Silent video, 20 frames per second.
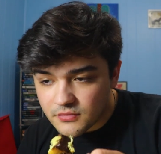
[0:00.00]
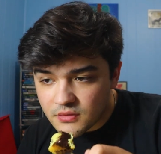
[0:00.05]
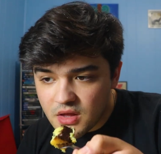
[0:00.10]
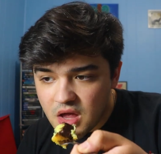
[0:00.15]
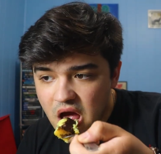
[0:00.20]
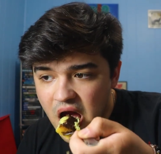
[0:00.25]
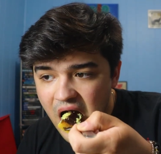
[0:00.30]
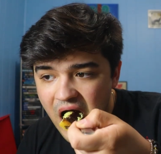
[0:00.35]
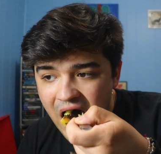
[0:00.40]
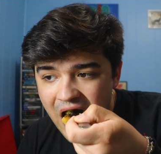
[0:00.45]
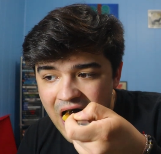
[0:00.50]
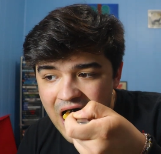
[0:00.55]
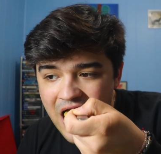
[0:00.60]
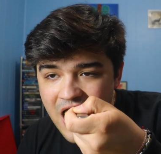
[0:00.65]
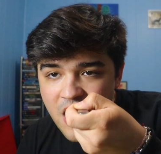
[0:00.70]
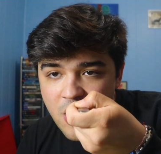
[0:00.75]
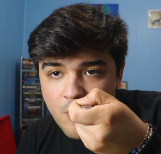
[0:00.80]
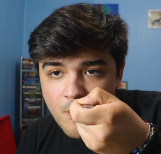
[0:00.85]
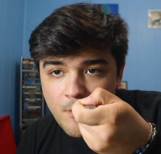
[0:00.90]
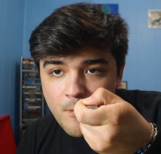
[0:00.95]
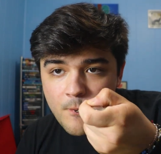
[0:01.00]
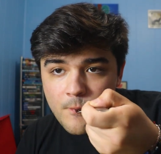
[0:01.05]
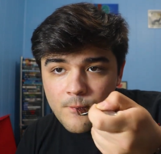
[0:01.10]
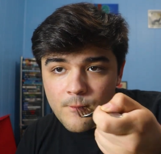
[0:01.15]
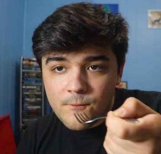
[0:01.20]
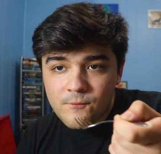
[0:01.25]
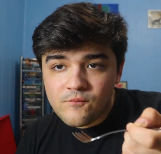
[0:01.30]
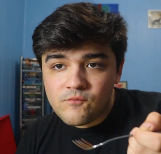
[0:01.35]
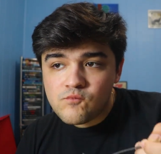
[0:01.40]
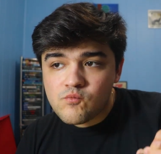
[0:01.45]

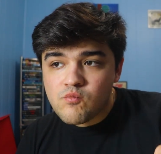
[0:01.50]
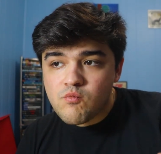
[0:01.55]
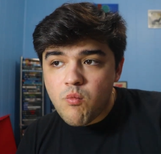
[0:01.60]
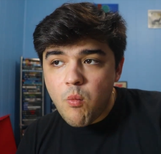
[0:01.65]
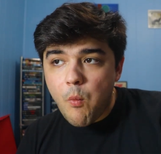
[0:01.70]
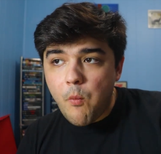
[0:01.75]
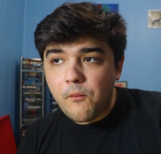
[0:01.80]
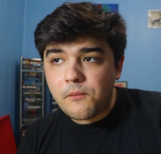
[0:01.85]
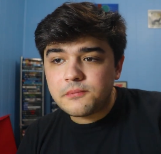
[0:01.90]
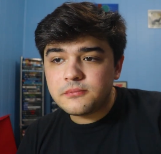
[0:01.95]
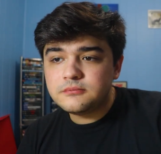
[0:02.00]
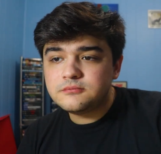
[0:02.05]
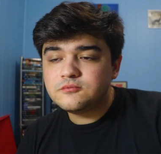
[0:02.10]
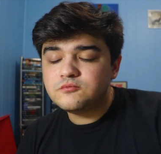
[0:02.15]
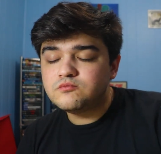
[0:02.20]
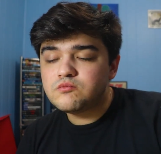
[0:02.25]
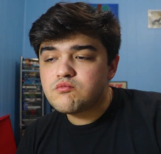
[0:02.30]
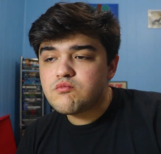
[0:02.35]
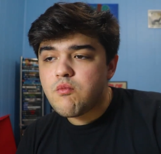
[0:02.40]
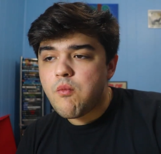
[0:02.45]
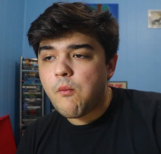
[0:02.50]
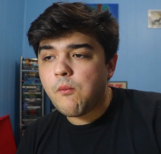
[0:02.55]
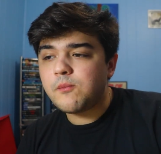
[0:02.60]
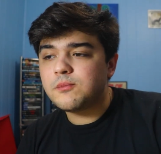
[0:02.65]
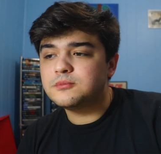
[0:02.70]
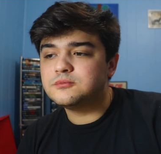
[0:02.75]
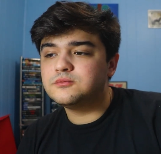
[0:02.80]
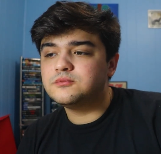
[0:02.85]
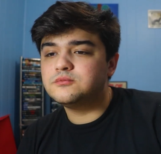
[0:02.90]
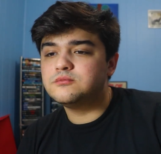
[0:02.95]

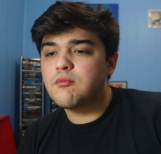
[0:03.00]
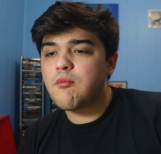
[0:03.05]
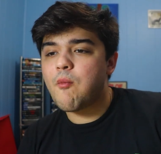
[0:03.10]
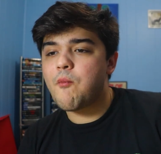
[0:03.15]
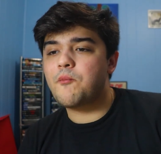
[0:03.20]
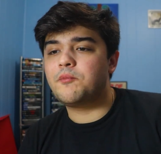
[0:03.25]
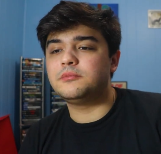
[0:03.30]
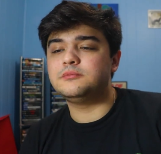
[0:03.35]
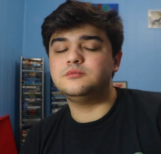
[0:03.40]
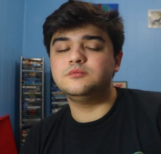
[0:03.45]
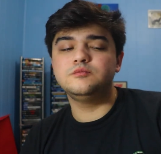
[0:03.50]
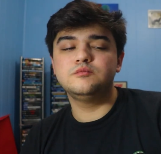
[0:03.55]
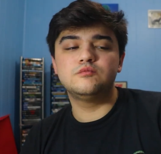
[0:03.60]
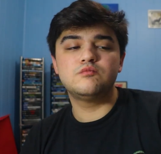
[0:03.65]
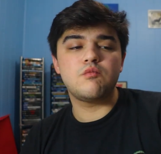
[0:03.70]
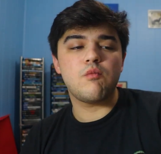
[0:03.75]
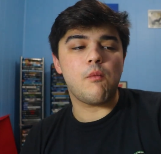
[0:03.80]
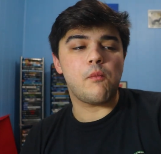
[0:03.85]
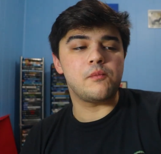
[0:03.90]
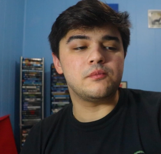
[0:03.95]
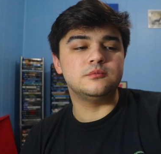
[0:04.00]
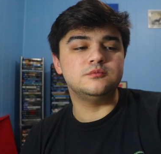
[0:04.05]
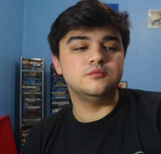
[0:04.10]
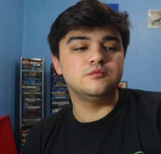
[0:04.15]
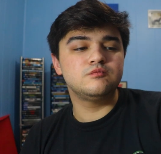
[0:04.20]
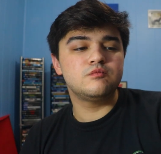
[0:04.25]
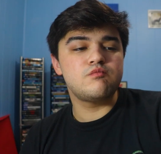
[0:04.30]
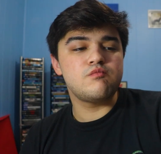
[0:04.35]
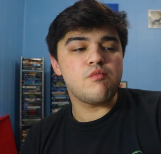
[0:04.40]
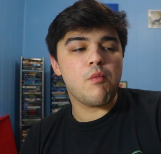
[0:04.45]

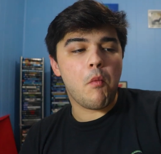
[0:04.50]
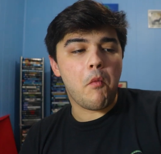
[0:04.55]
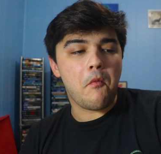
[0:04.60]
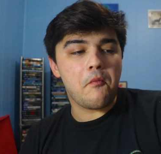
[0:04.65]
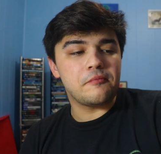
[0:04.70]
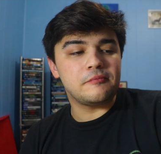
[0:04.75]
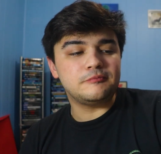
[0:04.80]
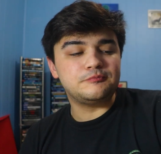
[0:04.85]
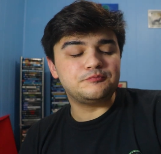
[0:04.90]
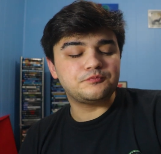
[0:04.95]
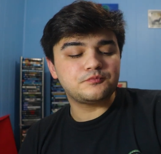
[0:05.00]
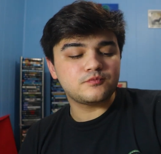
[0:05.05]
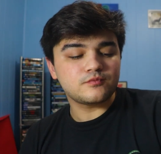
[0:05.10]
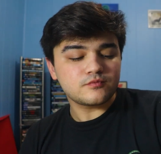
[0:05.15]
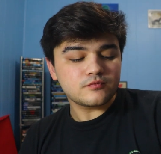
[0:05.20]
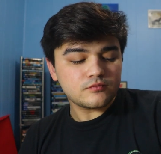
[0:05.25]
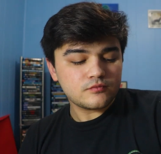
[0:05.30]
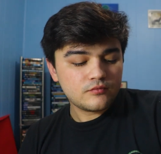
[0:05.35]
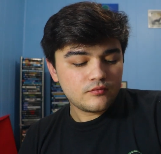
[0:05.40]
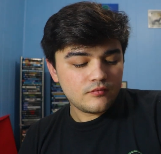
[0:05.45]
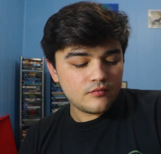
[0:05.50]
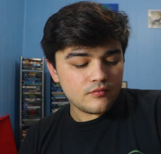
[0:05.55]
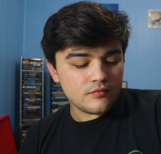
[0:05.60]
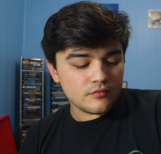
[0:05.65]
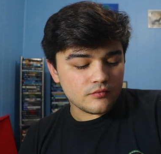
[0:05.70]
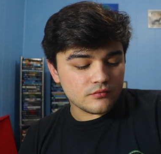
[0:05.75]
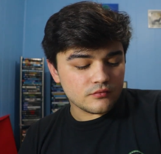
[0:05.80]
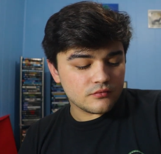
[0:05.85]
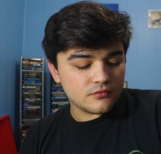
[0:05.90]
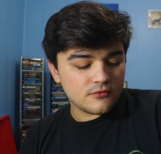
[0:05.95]

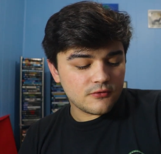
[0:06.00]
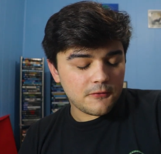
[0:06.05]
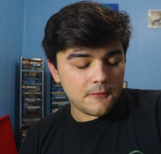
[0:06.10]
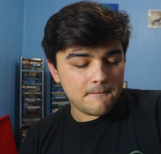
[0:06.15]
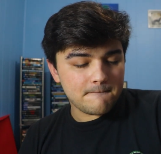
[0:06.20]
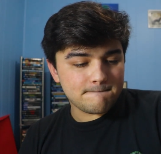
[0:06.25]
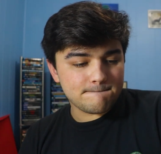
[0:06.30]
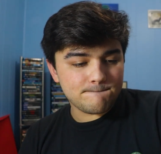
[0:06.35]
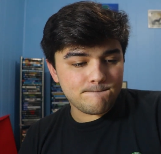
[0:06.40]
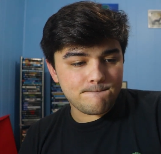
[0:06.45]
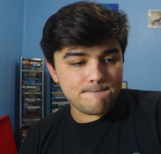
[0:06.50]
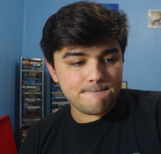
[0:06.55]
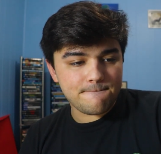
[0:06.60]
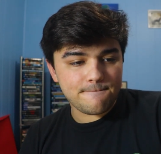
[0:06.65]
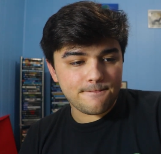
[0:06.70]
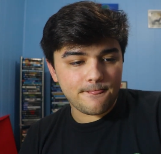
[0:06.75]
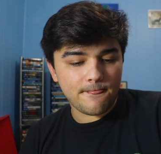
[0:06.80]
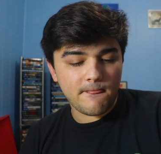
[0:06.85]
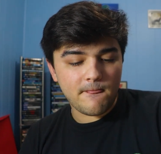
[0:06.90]
(silence)